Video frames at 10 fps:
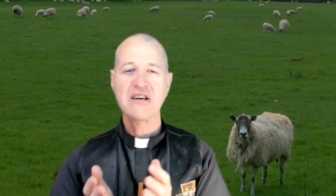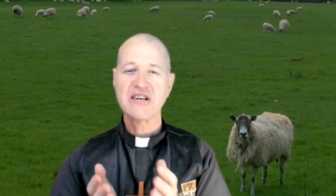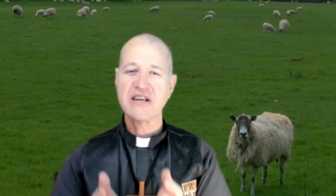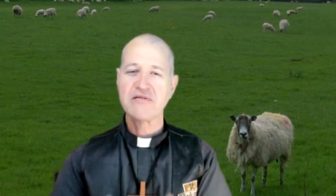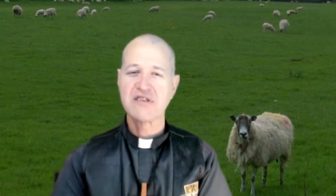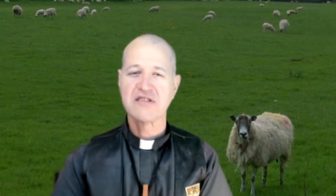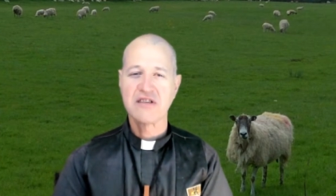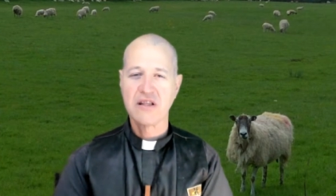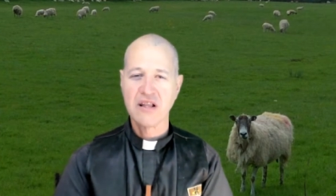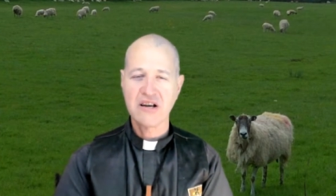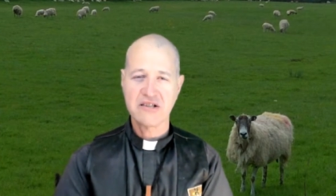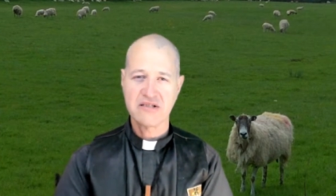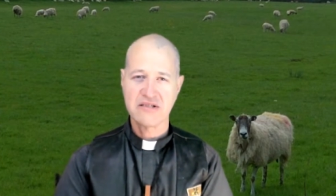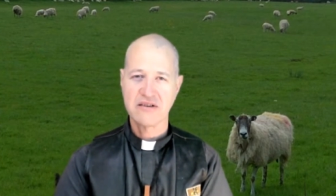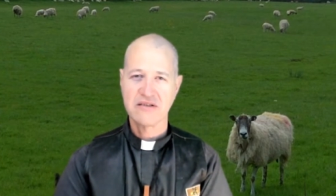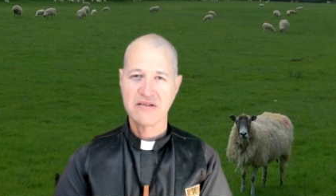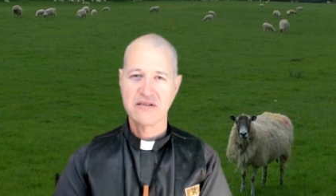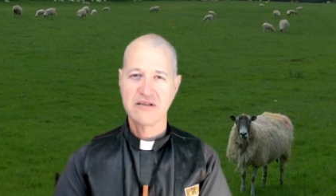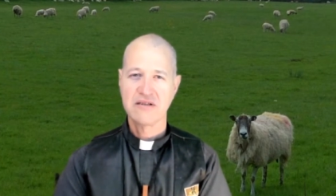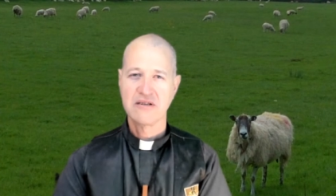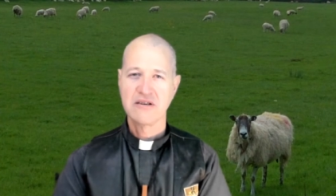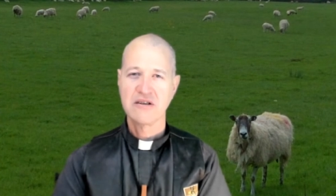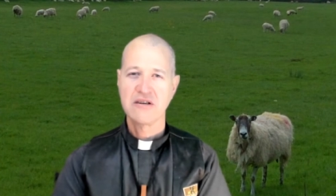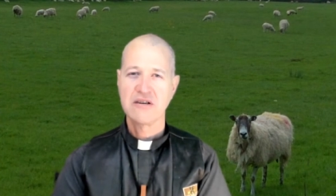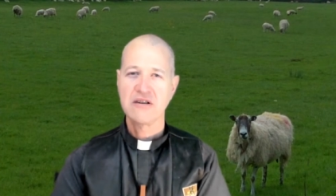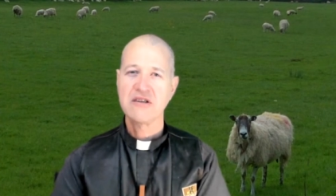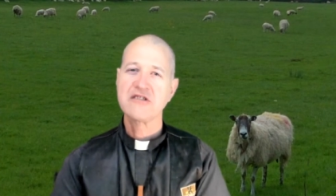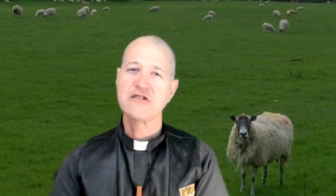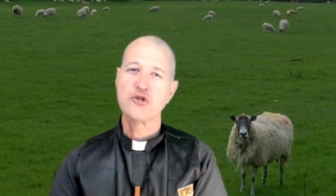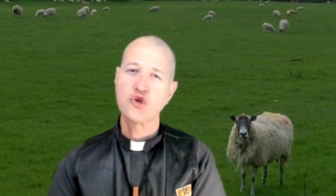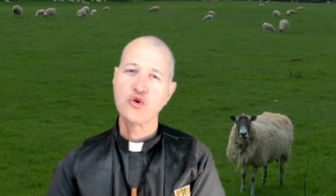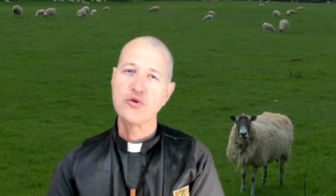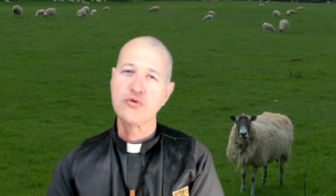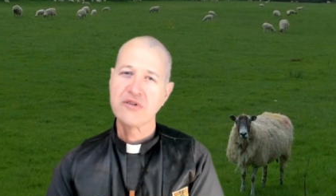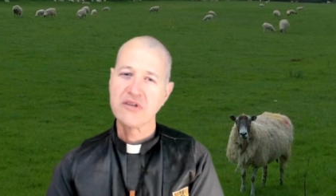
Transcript: He gives us light, his truth.